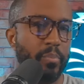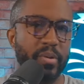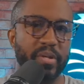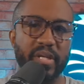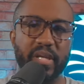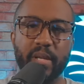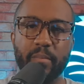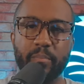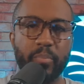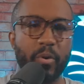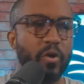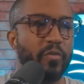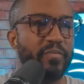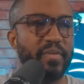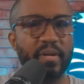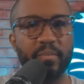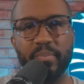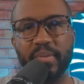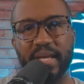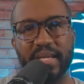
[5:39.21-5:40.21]
Put it in
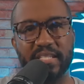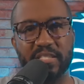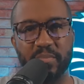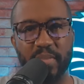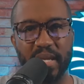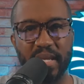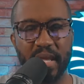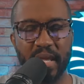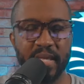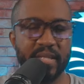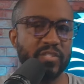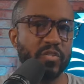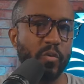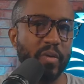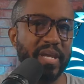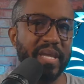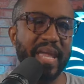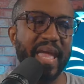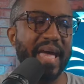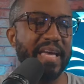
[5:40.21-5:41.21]
perfect placement.
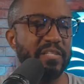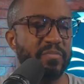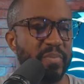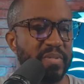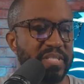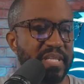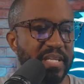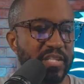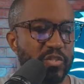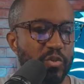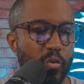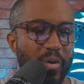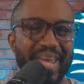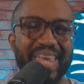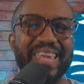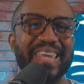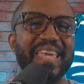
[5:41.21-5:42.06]
So he has potential.